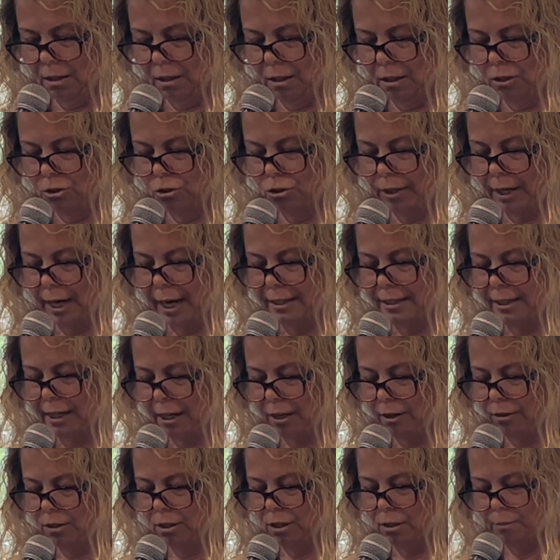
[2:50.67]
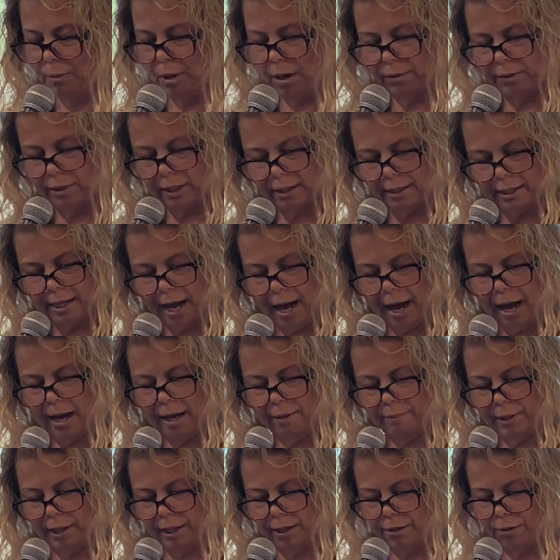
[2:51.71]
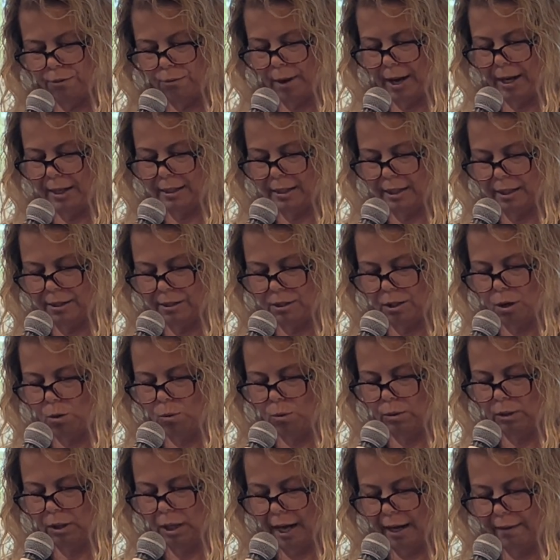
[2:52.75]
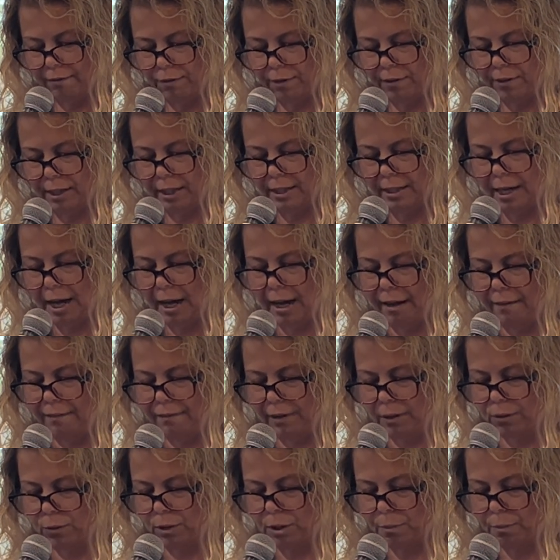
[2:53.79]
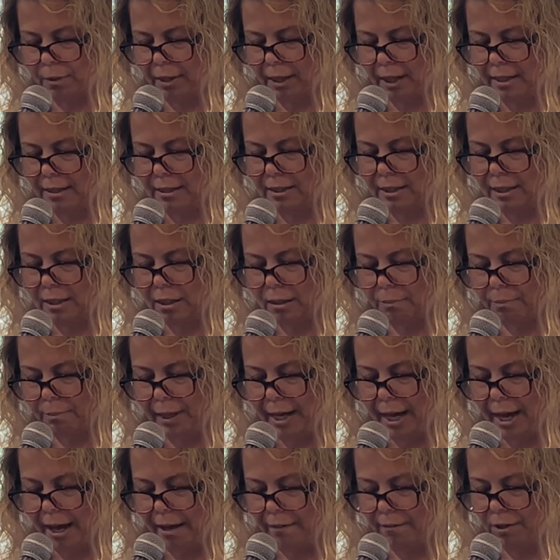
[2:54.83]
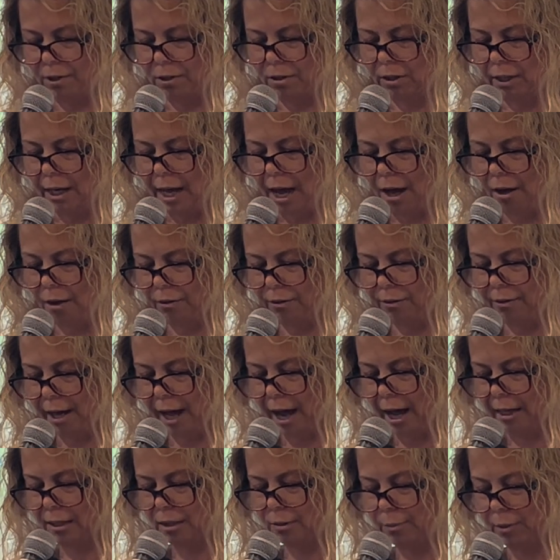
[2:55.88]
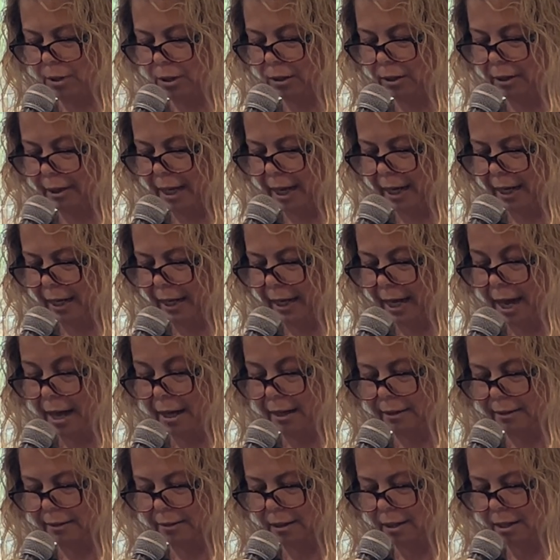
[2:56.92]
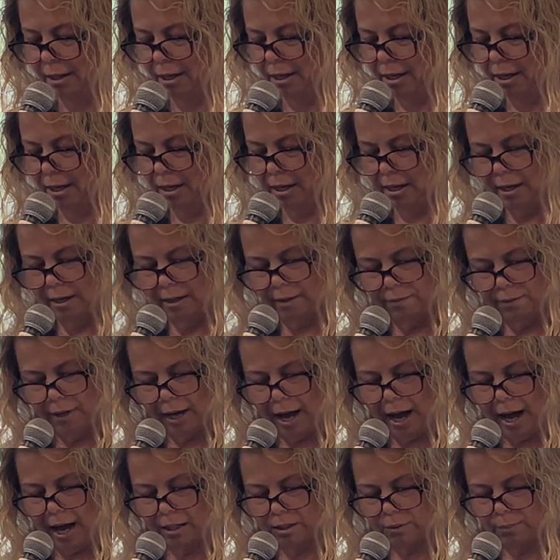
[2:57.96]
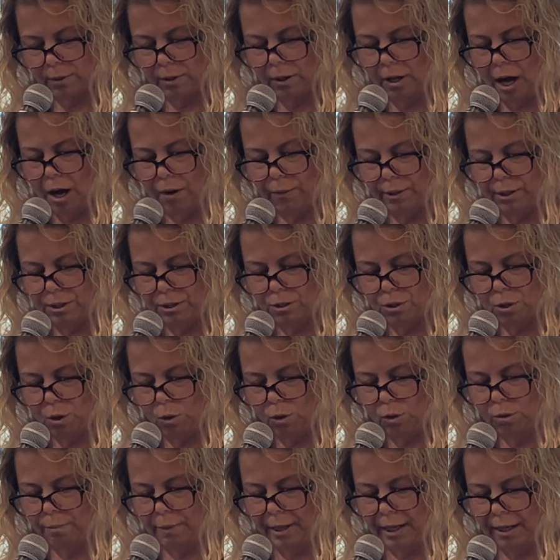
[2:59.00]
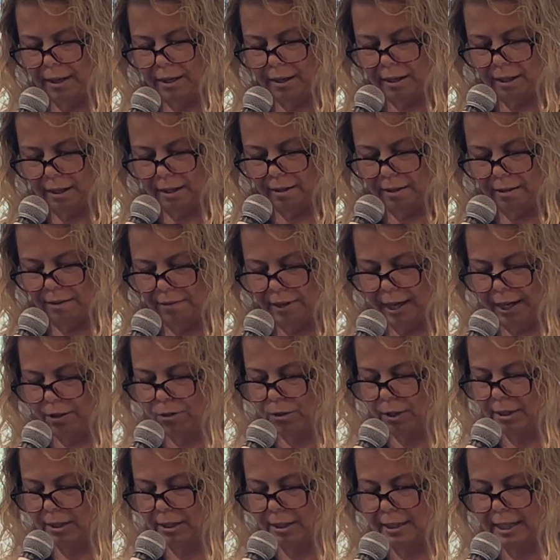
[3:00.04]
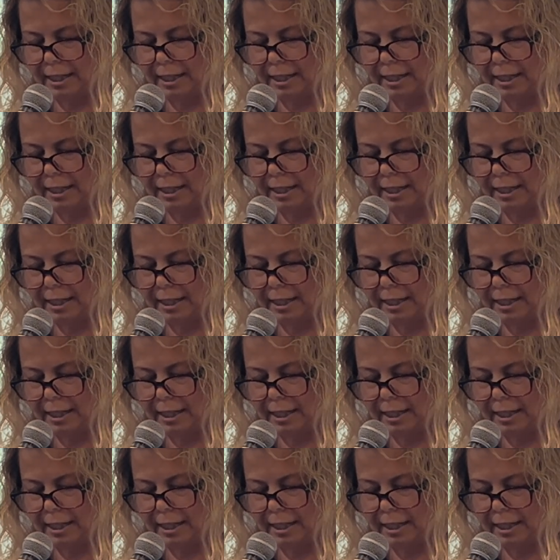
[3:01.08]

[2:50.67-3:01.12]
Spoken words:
Should I tell you about the time he threatened his own life with a knife and was placed in the behavioral health hospital yet again? The hospital always told me they couldn't